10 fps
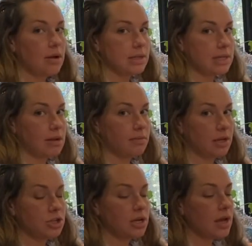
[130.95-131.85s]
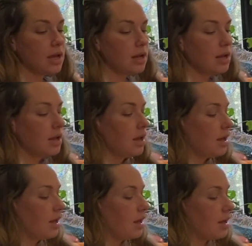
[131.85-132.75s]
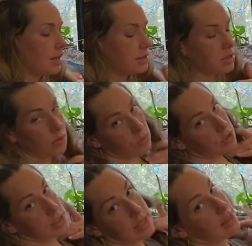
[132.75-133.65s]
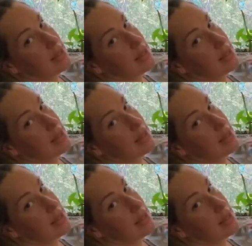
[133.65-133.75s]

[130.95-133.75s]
It's out in my shed, and so we'll just get